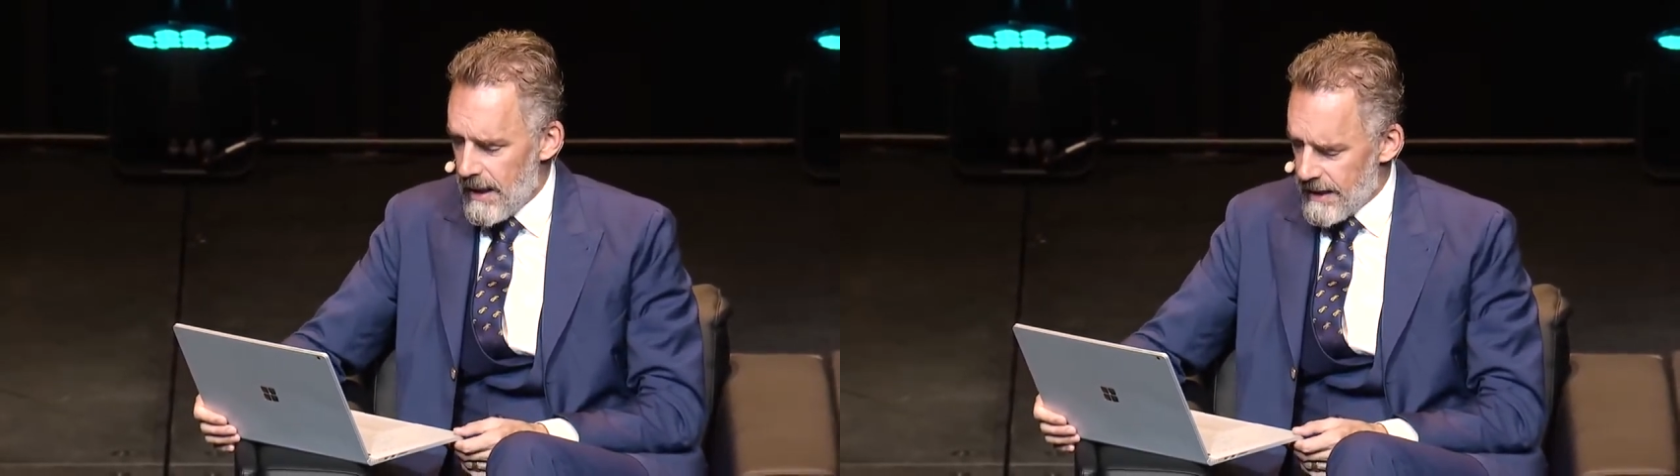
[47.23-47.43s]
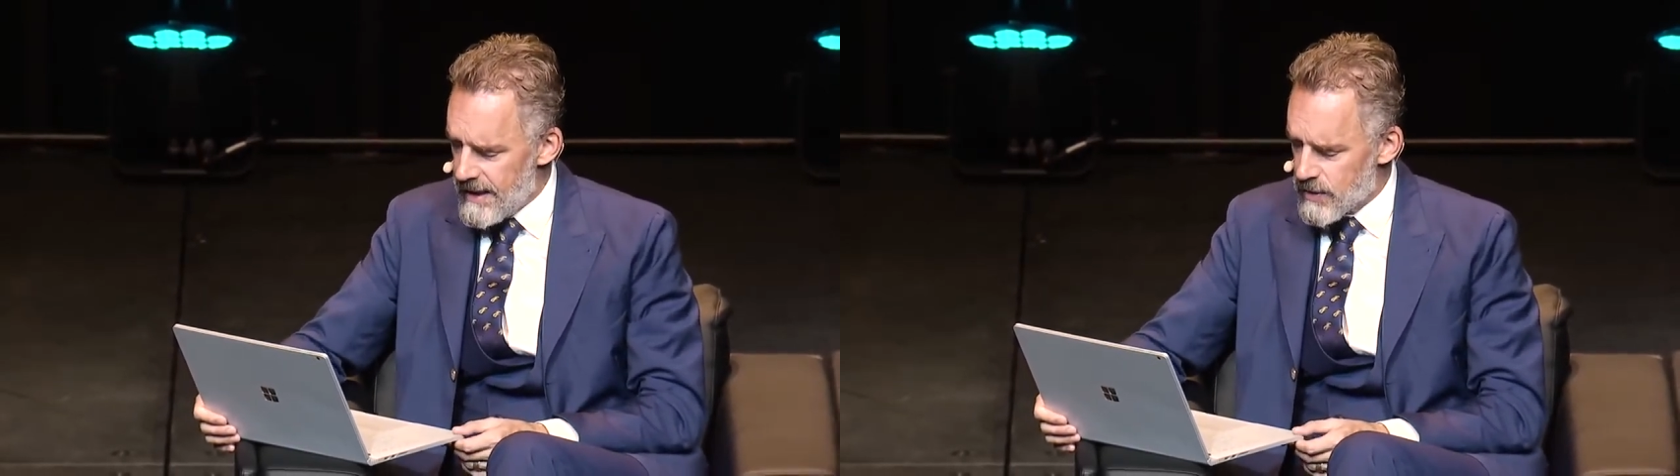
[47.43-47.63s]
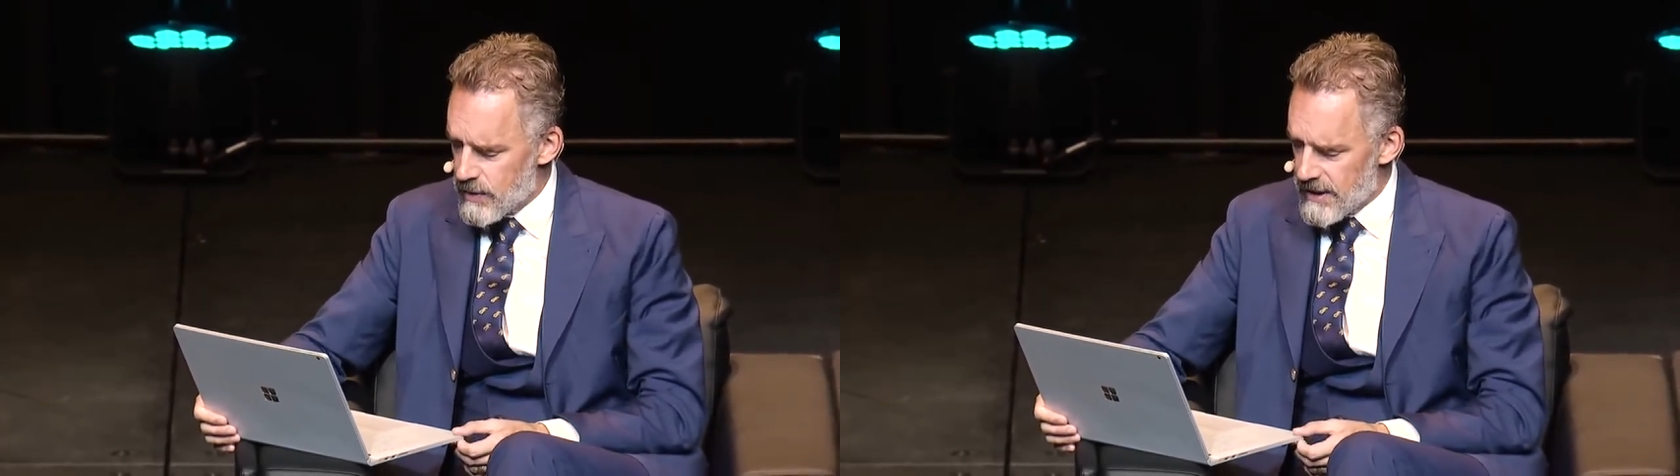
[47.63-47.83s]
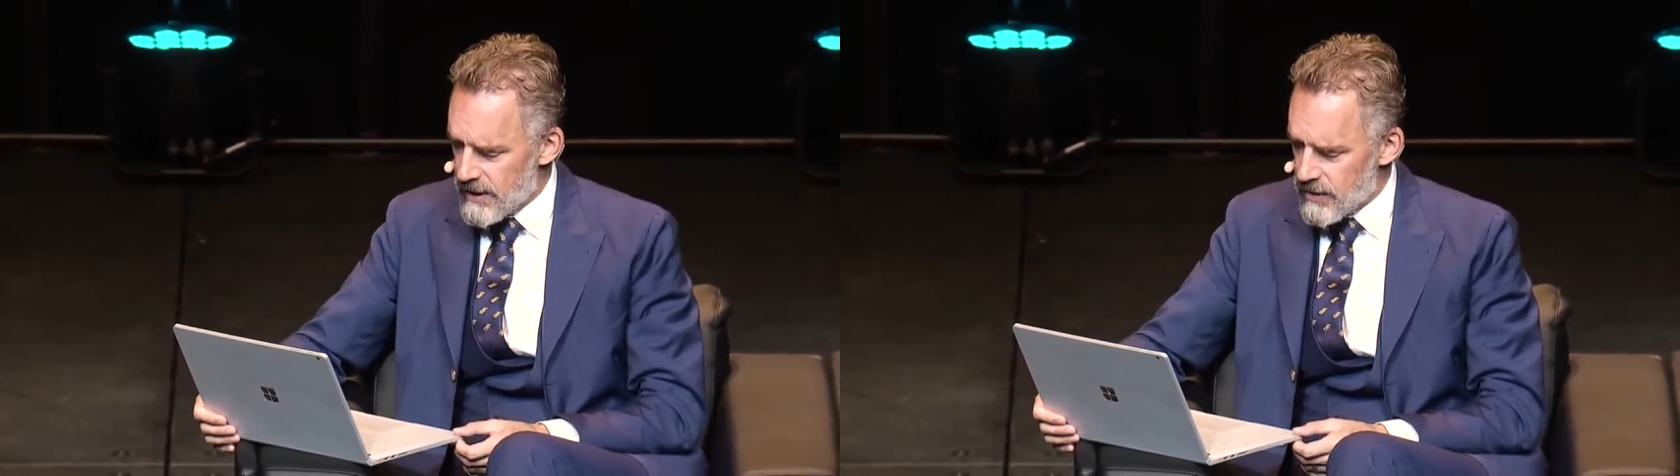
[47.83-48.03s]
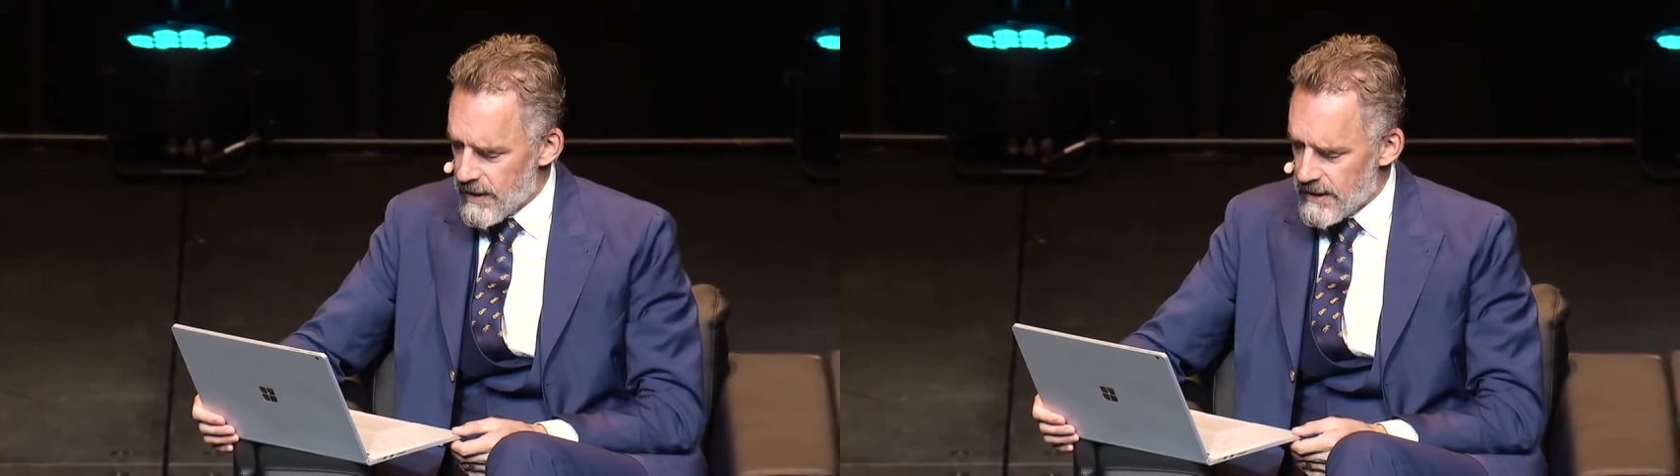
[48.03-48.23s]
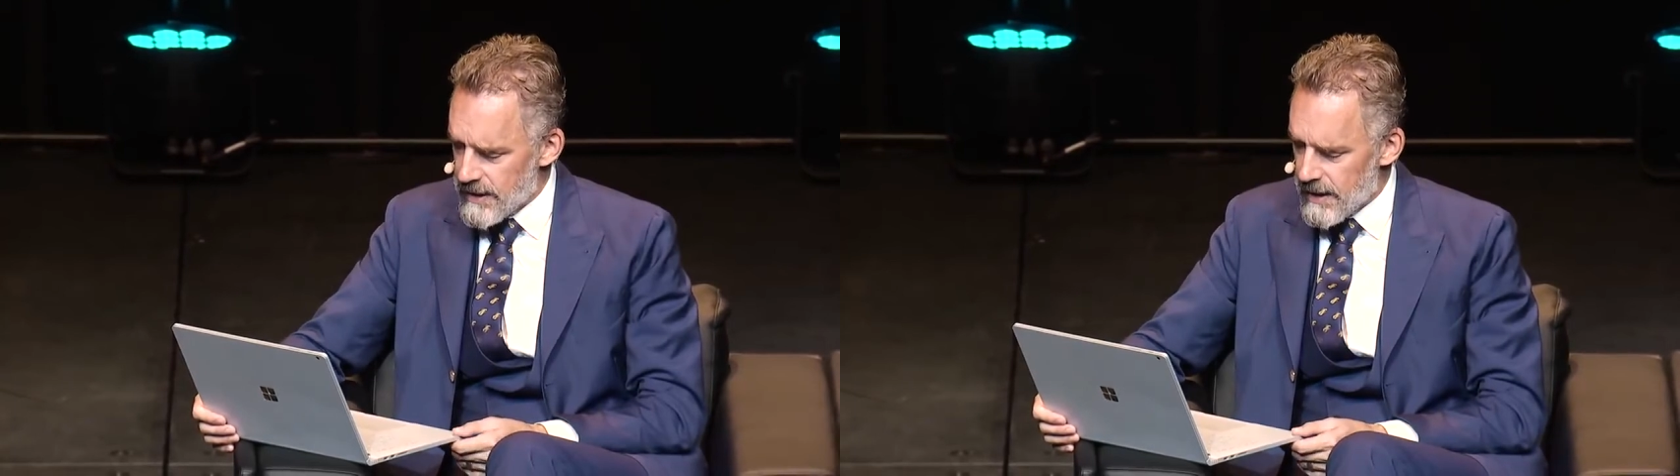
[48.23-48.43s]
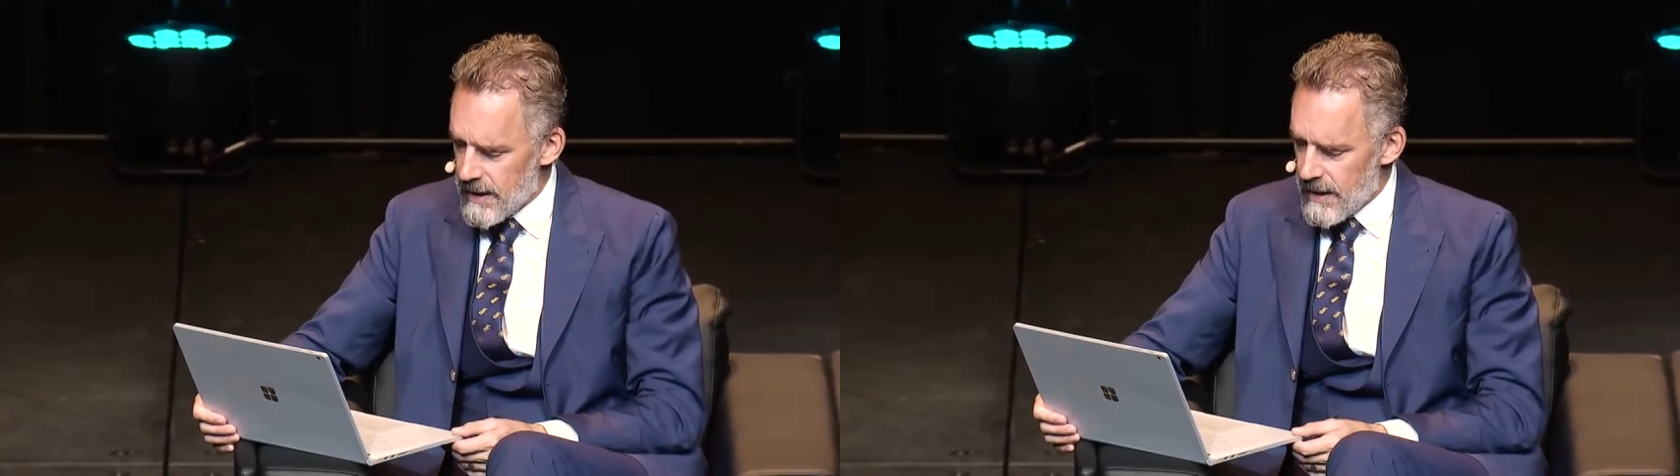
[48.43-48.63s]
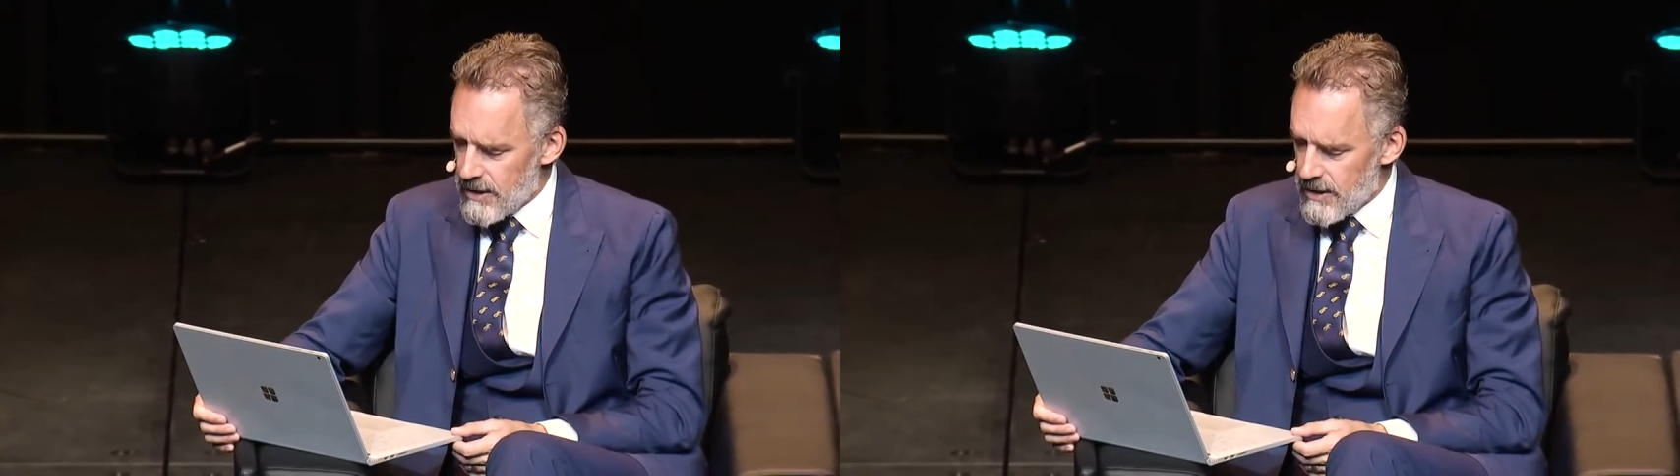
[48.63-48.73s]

and this was interesting,